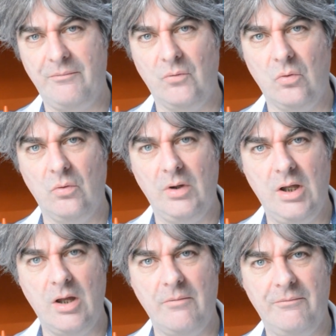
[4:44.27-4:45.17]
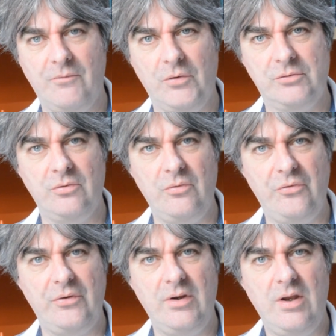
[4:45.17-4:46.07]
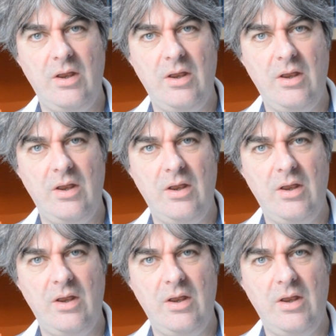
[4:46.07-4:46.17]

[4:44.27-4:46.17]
for the crews